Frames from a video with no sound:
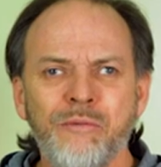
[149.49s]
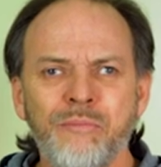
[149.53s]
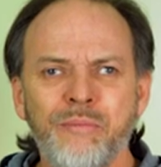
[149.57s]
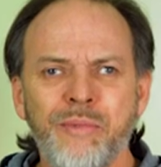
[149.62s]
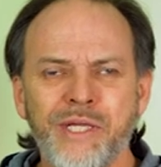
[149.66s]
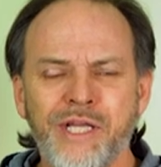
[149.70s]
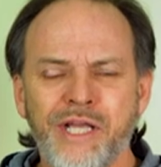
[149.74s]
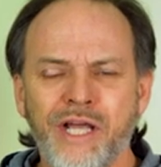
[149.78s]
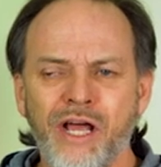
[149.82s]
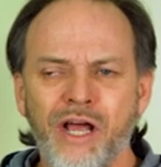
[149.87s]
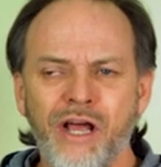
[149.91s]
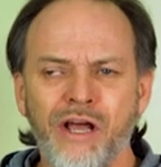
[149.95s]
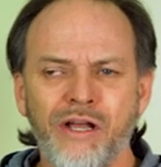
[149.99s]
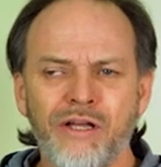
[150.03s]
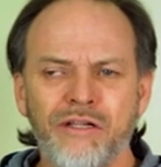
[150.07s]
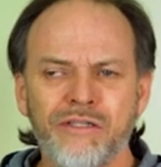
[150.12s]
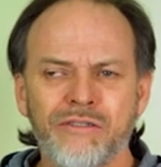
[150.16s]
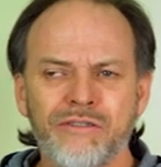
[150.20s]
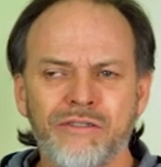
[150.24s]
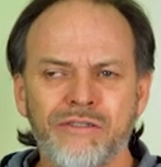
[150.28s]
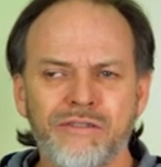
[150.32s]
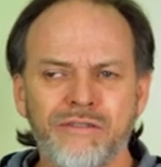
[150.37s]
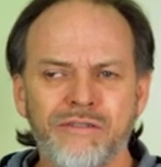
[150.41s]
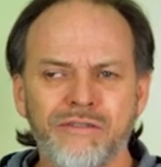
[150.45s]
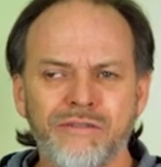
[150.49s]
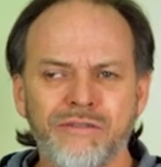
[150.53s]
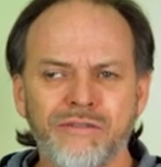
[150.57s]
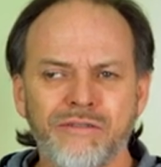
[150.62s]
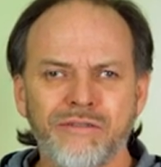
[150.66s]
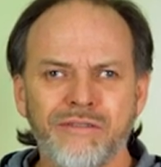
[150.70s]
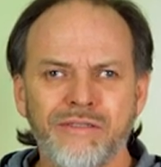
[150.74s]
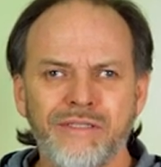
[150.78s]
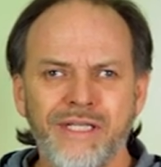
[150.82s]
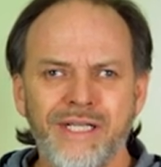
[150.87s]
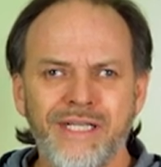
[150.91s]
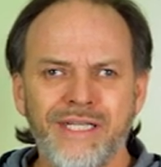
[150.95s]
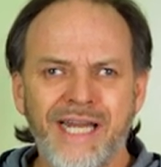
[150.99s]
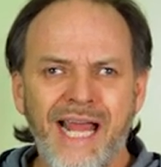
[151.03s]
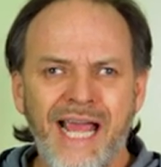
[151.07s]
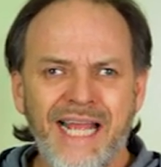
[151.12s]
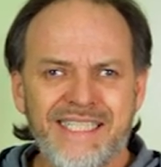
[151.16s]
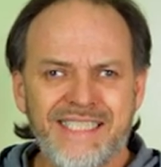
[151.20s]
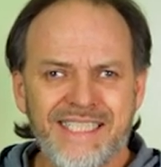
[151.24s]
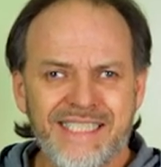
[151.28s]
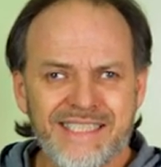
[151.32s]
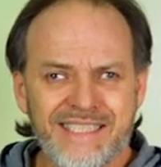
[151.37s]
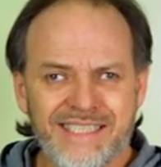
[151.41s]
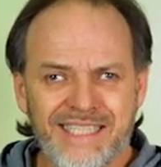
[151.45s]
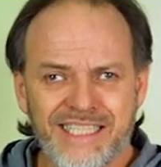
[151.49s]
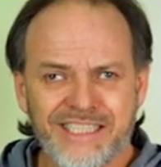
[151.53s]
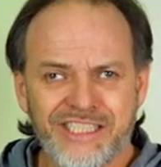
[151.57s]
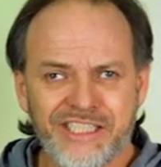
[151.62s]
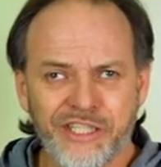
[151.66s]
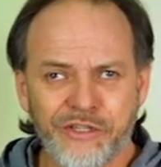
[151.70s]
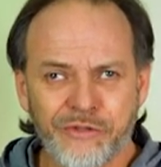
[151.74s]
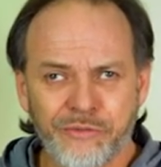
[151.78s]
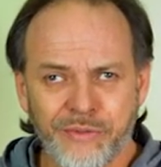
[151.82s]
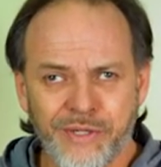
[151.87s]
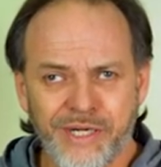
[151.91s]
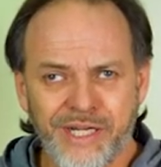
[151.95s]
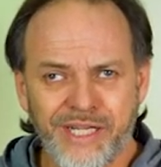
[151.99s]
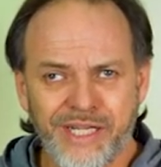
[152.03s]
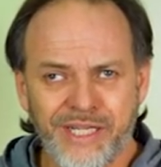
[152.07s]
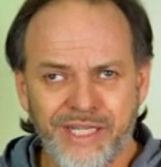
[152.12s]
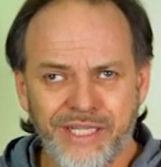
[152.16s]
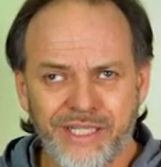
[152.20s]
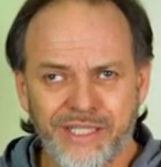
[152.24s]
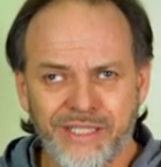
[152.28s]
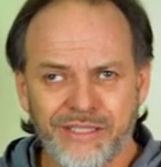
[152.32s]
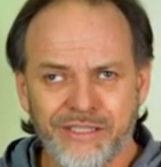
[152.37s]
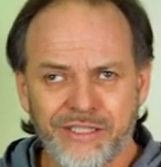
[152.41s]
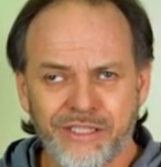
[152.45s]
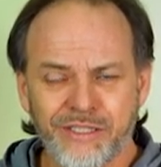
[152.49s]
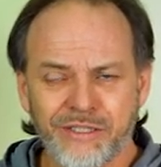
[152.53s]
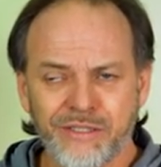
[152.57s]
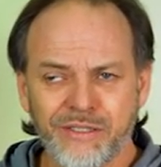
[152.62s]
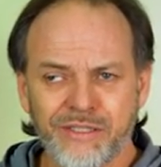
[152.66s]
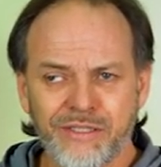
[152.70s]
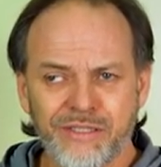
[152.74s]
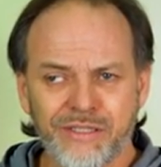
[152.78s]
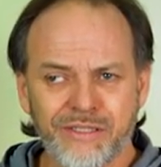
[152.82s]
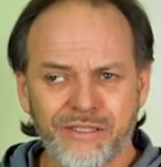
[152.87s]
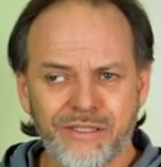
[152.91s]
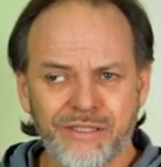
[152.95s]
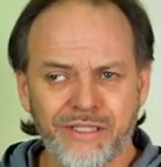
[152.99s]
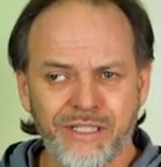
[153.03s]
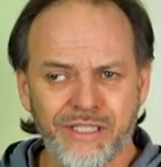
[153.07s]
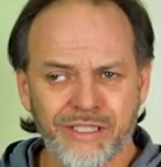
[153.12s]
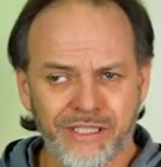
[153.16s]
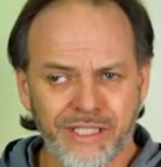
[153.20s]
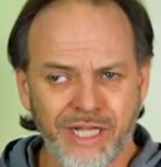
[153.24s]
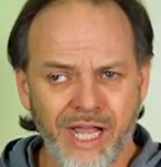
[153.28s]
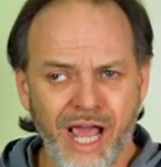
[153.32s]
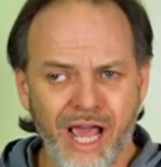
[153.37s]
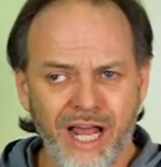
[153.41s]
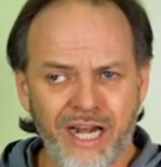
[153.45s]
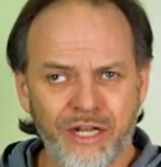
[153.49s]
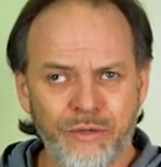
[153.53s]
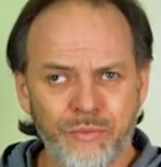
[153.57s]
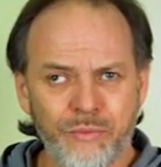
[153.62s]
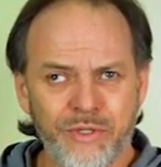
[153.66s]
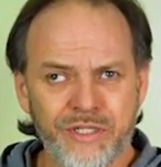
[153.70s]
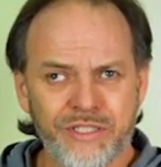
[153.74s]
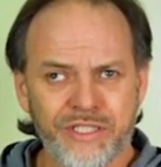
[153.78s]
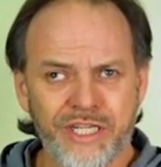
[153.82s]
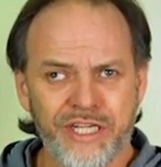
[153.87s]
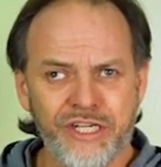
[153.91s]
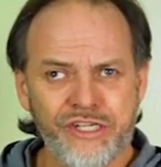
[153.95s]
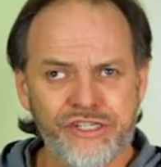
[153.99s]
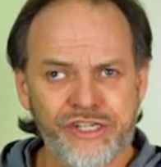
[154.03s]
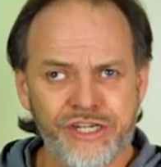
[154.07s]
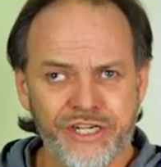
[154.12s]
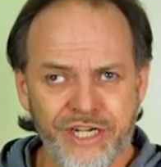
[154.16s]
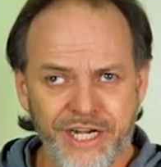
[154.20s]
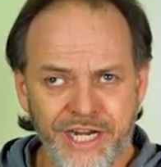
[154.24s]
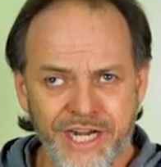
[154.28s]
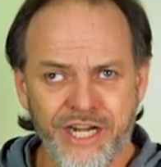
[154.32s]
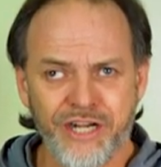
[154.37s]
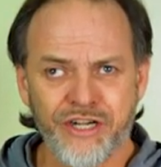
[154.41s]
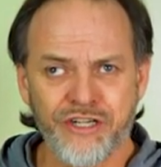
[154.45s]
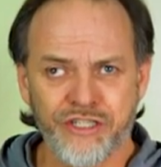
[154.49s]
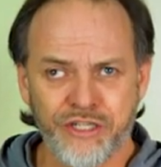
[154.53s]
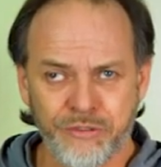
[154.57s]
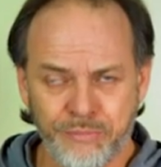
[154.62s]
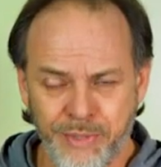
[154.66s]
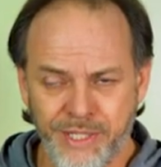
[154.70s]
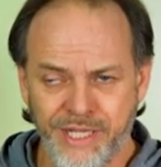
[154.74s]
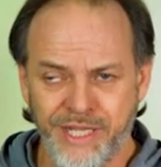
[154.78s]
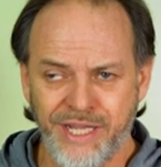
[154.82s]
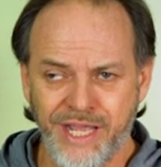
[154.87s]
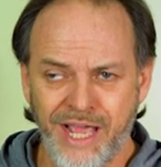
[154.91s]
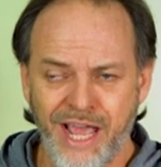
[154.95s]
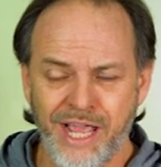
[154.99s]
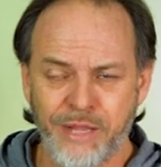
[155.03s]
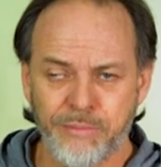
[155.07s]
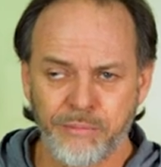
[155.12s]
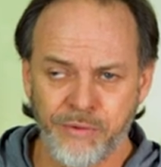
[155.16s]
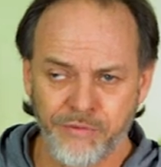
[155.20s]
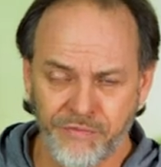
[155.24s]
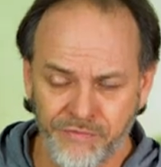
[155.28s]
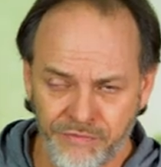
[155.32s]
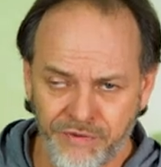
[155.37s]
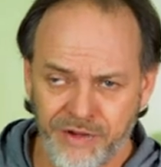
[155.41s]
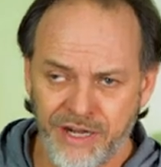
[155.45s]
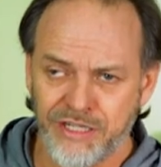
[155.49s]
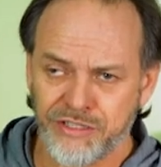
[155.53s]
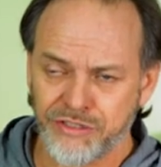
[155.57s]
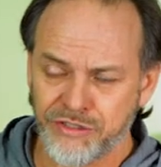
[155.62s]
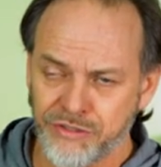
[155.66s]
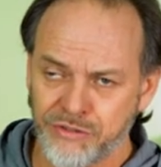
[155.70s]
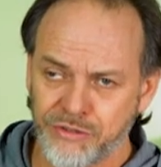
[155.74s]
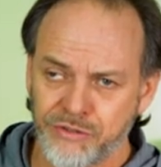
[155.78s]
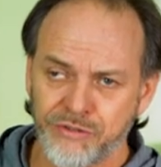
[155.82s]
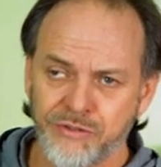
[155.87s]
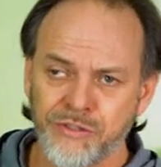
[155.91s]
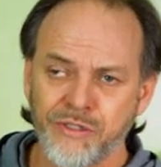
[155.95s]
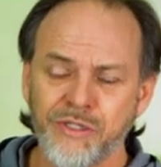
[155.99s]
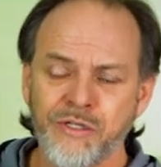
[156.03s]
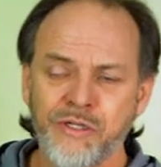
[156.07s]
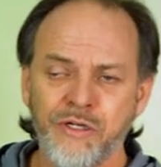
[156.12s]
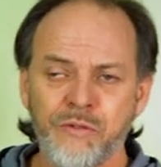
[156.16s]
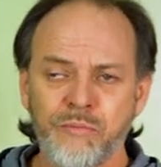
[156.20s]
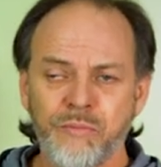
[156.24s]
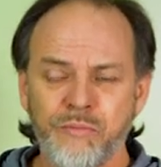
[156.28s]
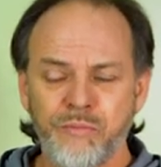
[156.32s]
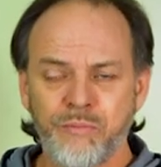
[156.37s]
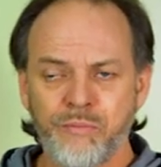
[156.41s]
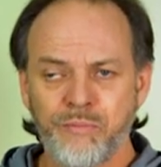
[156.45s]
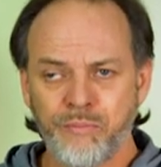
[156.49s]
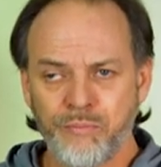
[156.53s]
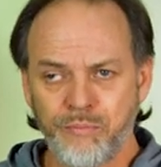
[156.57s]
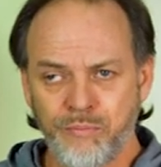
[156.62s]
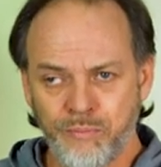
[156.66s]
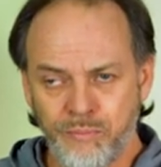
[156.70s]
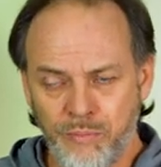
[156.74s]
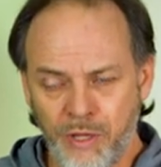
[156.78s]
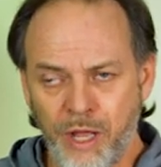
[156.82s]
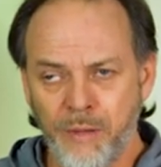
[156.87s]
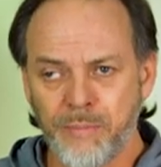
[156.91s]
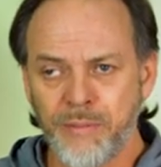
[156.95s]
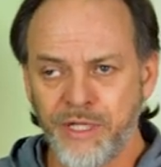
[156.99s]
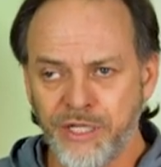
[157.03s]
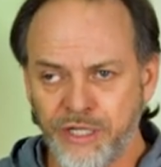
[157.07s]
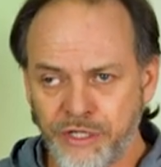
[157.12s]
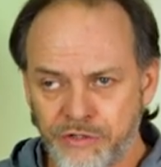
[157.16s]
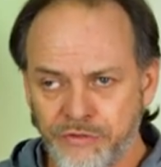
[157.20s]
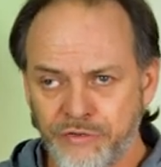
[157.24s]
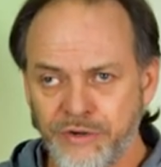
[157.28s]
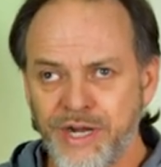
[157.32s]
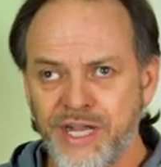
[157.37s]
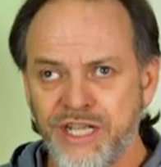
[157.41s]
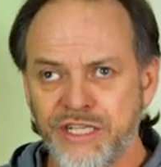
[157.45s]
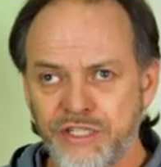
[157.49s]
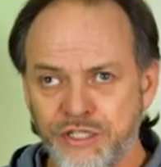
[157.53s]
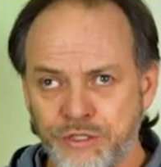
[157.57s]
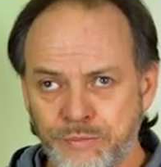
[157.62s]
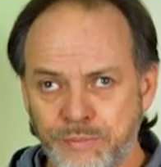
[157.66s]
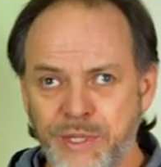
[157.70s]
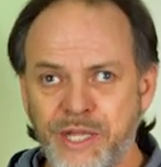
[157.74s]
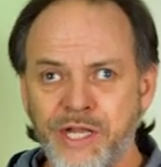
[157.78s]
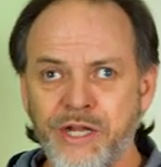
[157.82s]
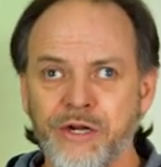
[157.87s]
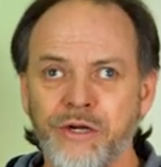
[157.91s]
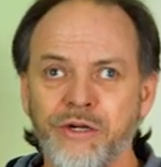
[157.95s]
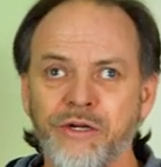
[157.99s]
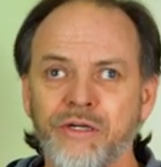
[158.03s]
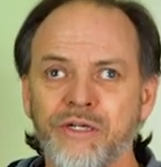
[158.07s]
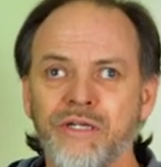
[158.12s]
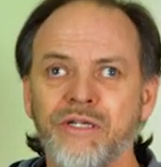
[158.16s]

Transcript: because in 1963, the La Scala was engineered to be a professional public address speaker.